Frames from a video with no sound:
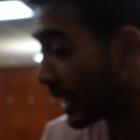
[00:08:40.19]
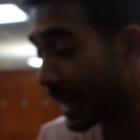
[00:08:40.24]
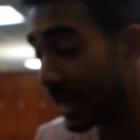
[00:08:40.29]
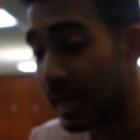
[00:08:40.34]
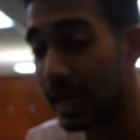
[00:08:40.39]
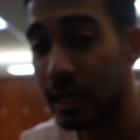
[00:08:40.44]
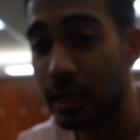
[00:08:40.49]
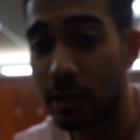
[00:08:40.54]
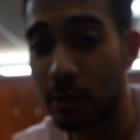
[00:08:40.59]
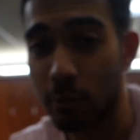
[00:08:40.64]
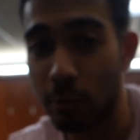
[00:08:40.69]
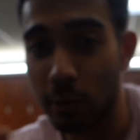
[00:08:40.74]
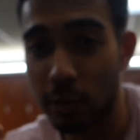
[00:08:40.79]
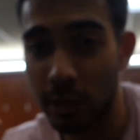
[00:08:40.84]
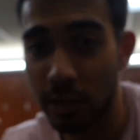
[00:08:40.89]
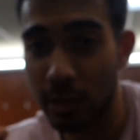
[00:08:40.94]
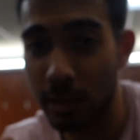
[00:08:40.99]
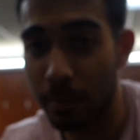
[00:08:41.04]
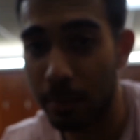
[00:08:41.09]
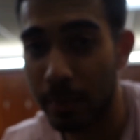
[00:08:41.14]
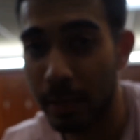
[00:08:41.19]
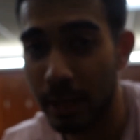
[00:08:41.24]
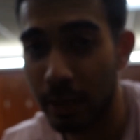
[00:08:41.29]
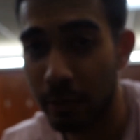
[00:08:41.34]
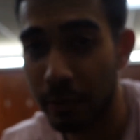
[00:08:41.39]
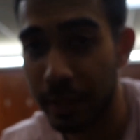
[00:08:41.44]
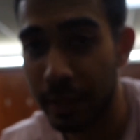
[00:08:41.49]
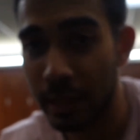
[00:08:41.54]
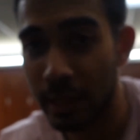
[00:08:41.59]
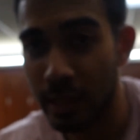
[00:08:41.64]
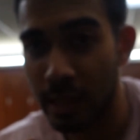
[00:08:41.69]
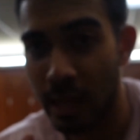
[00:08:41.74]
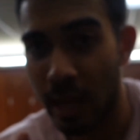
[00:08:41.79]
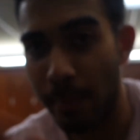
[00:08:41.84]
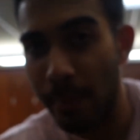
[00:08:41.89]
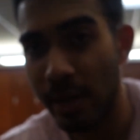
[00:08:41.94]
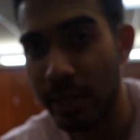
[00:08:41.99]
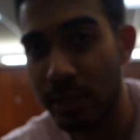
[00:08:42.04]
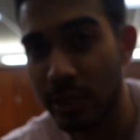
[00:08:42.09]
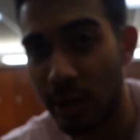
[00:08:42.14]
And we're gonna compare it.
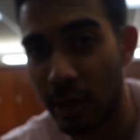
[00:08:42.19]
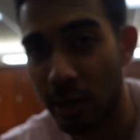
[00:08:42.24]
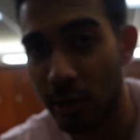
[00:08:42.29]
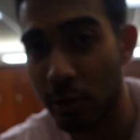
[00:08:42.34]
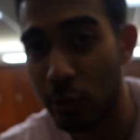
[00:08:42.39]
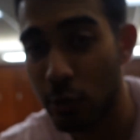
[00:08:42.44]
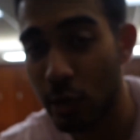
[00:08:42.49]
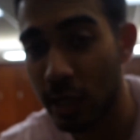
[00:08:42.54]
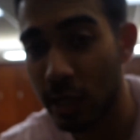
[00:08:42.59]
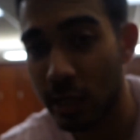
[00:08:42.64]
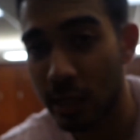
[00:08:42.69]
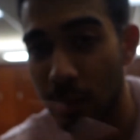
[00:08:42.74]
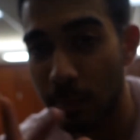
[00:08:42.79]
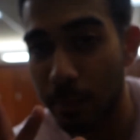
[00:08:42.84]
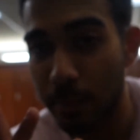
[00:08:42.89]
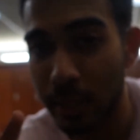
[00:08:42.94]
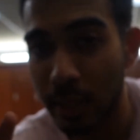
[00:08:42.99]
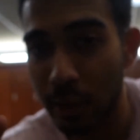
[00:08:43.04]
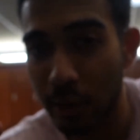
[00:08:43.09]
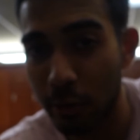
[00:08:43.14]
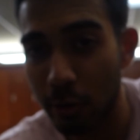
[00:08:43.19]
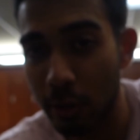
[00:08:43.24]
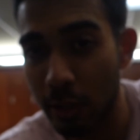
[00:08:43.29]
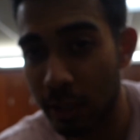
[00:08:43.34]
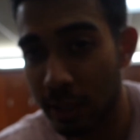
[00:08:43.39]
I'm actually not gonna do like a compare